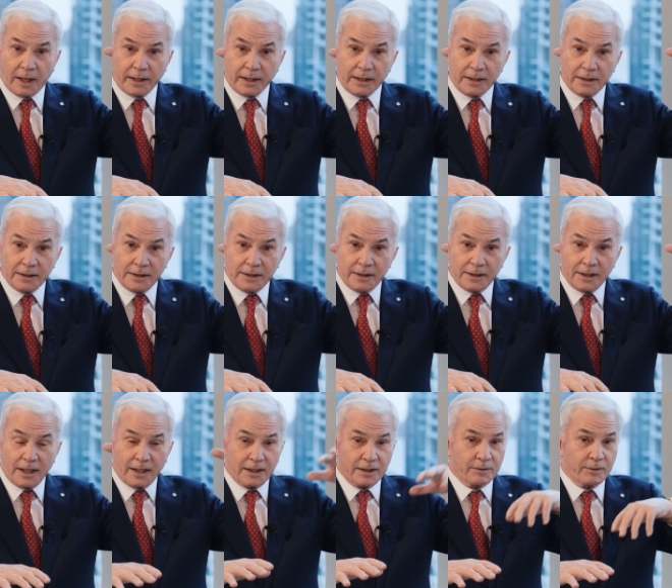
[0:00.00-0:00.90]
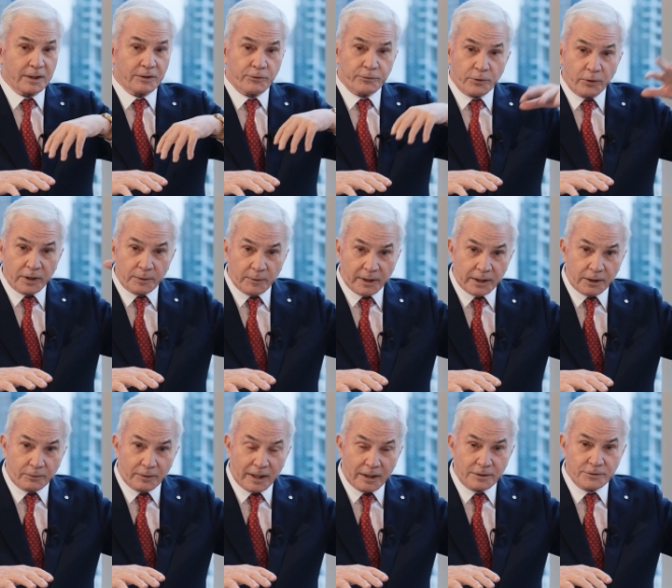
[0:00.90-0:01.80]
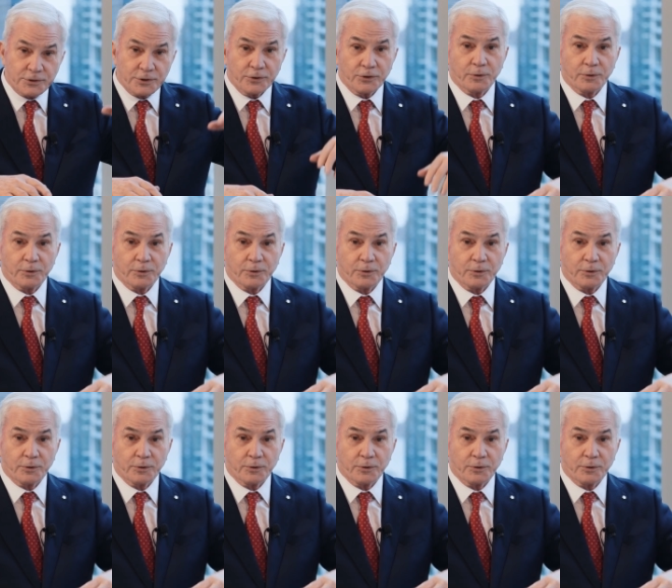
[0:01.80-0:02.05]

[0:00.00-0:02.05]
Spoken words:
money and throwing money around so